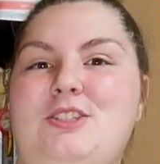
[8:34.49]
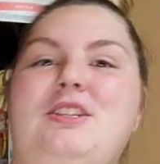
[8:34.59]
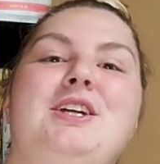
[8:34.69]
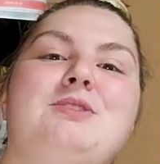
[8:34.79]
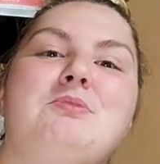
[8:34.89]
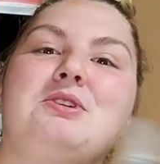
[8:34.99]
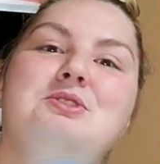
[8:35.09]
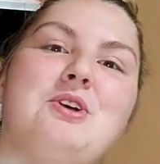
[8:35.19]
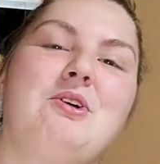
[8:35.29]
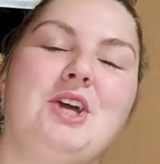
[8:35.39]
They smell
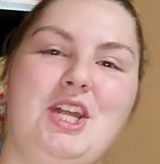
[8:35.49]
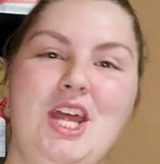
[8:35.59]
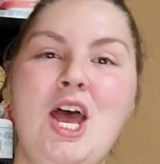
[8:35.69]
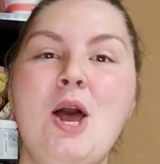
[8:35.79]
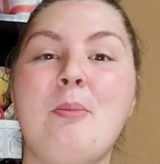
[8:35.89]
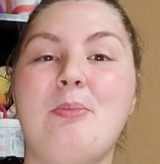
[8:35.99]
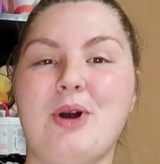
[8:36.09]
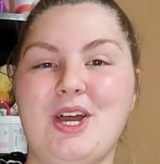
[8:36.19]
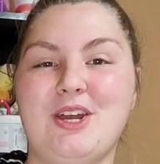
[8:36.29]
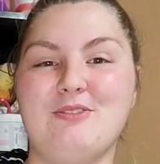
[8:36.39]
so good.
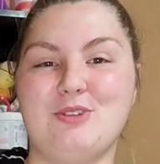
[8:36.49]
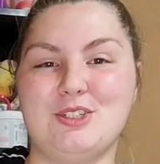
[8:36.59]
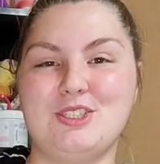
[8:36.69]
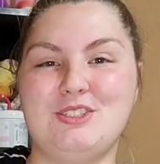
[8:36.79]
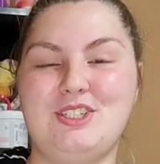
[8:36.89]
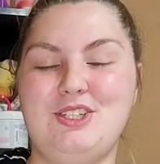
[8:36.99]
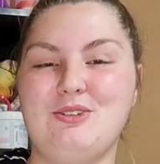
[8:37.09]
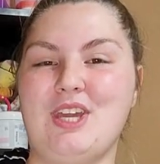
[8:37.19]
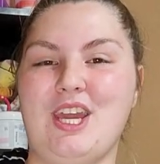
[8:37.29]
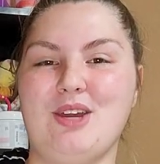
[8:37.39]
But unfortunately,
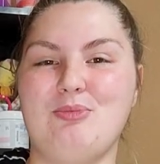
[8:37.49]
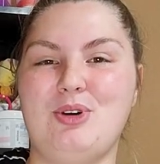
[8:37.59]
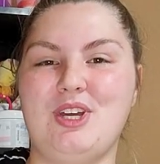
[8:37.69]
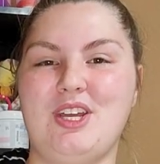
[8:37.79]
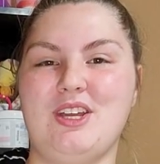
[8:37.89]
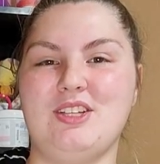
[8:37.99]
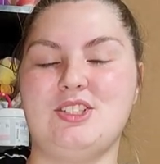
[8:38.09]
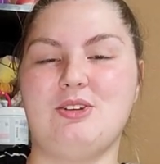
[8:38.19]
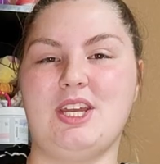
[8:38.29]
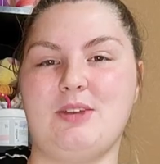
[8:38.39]
you can't put,
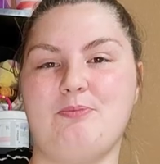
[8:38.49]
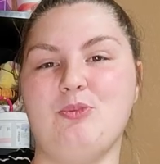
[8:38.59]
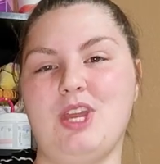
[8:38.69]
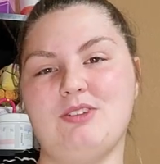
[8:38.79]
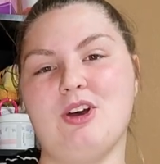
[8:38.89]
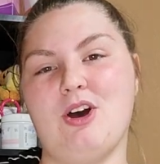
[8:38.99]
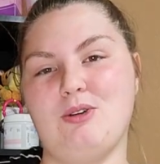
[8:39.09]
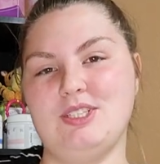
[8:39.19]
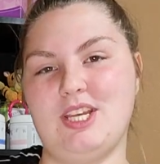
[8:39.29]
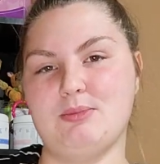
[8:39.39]
so like, we had to
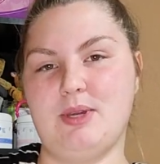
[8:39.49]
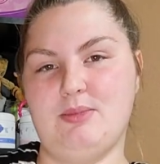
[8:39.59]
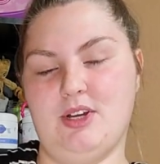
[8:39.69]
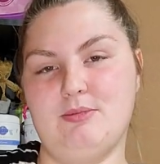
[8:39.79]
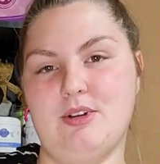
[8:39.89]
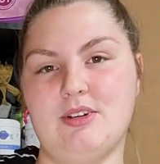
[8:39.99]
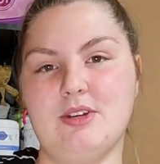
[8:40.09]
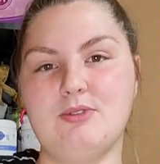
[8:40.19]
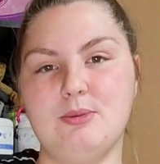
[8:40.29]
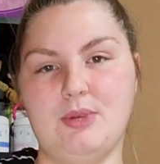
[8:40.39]
always get my bar
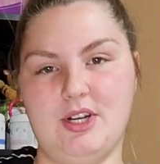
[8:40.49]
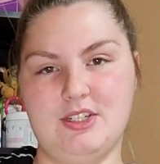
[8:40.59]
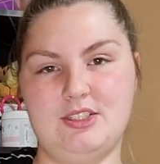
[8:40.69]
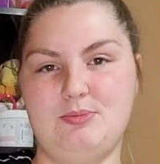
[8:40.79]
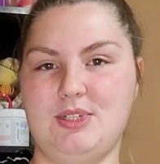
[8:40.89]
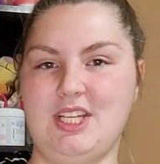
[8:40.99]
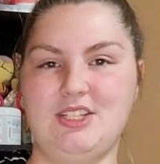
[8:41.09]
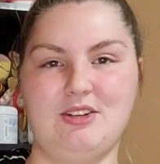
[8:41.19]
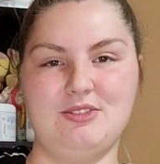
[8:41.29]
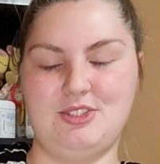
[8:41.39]
program for bars, but they
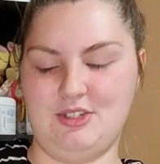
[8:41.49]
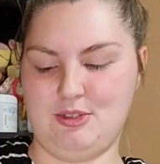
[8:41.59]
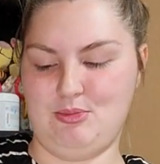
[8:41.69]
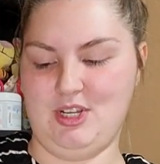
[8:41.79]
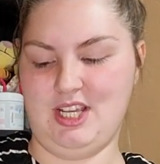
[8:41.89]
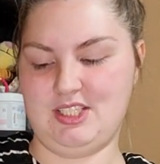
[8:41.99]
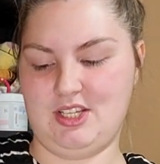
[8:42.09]
don't do it with bricks.